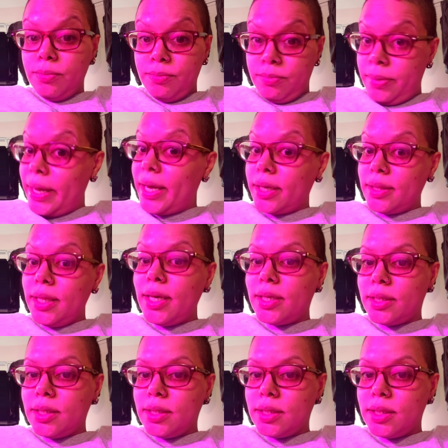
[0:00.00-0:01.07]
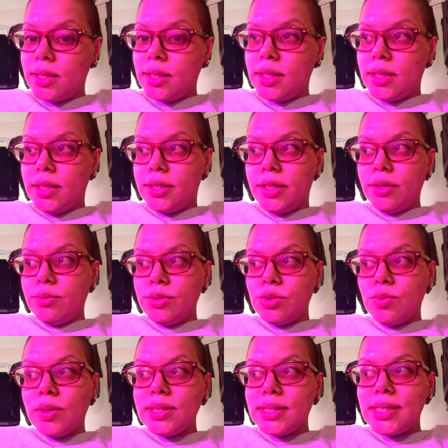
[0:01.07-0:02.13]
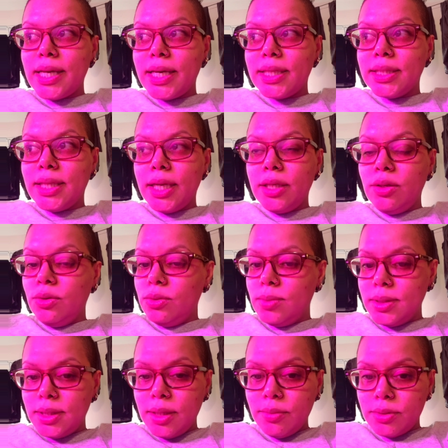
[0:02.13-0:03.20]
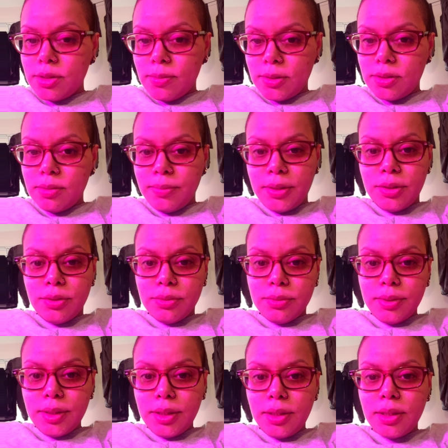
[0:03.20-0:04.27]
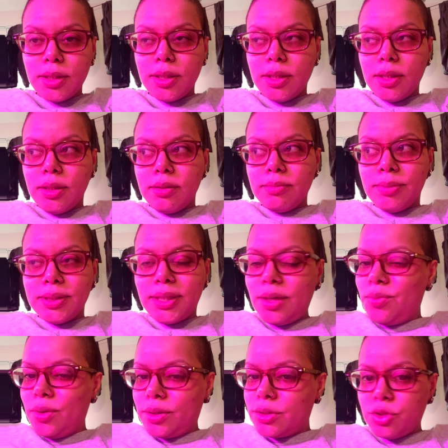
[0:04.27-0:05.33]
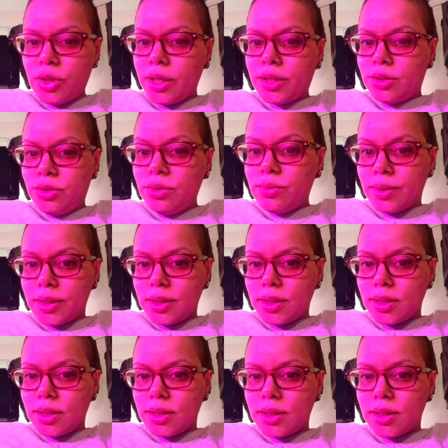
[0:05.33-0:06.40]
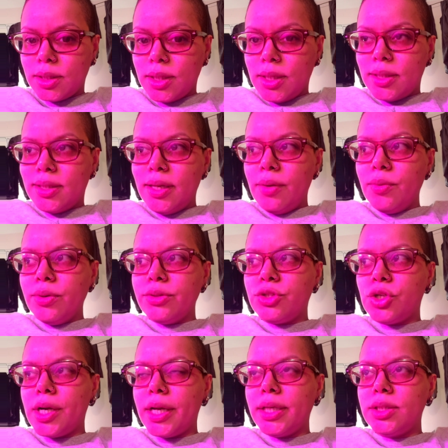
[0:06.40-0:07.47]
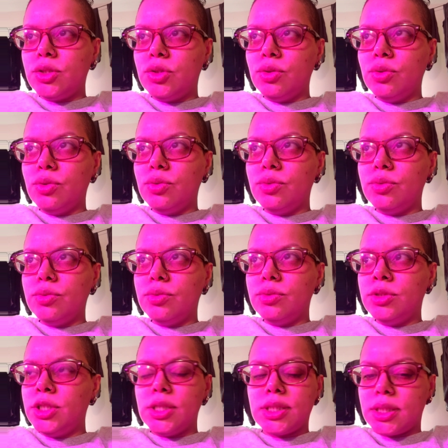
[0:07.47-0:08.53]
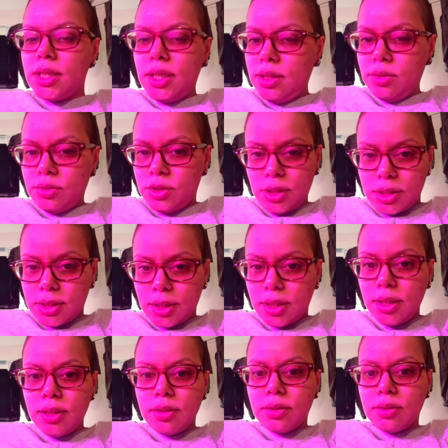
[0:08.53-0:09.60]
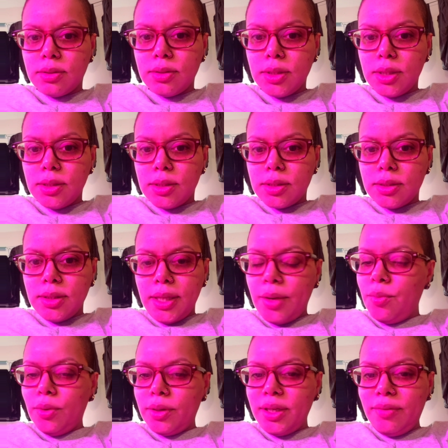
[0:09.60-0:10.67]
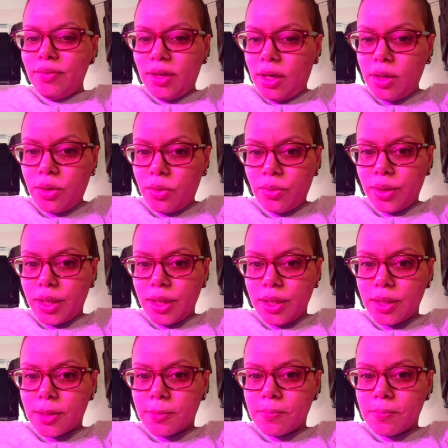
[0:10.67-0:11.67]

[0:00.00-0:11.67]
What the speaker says: back then there was ones that they knew what they were supposed to be doing, but they weren't trying to do it. They were trying to just kill just to kill. They weren't even hungry.